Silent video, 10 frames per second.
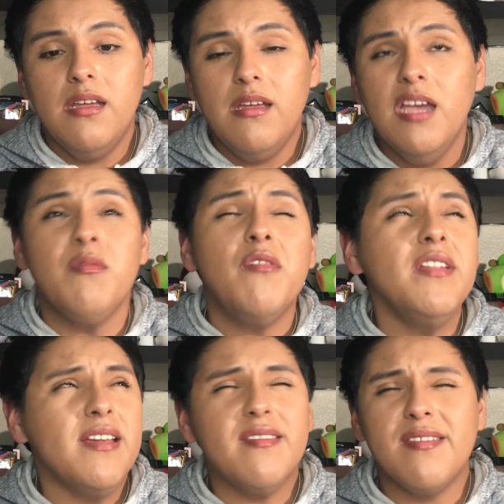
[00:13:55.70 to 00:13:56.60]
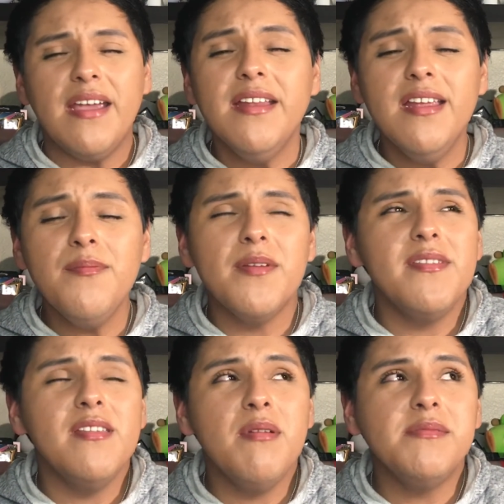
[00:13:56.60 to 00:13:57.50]
I'm really excited, but at the
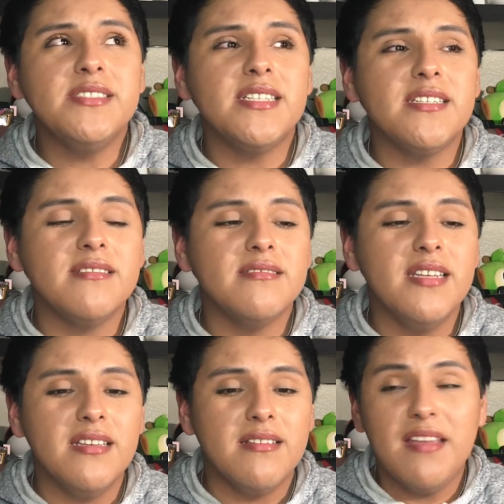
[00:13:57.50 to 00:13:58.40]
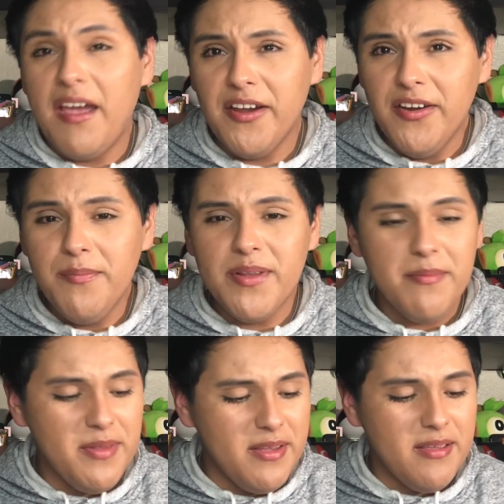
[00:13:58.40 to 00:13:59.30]
same time I'm just like tired, but
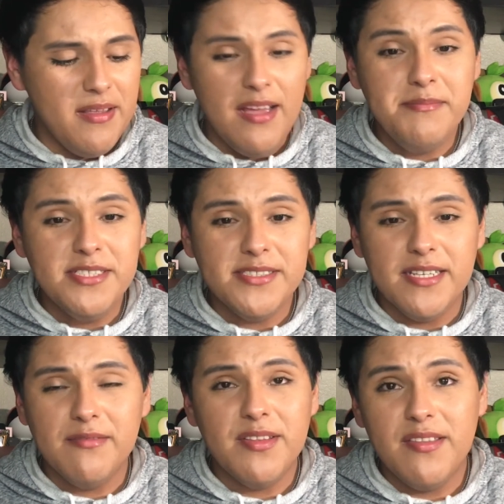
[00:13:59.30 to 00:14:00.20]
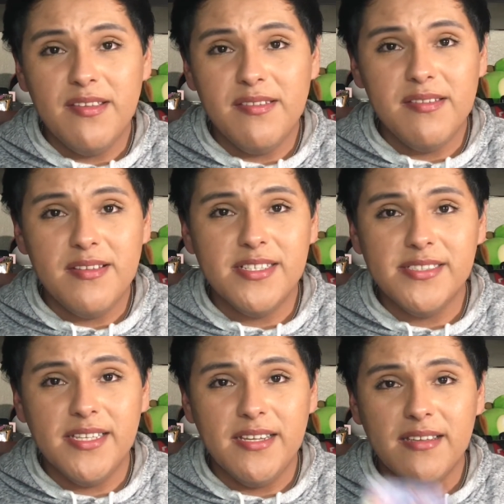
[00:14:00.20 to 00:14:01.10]
I'm just like with this, it's
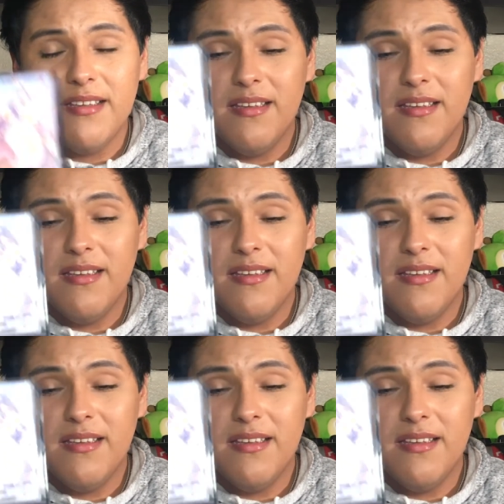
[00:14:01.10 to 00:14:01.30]
just like,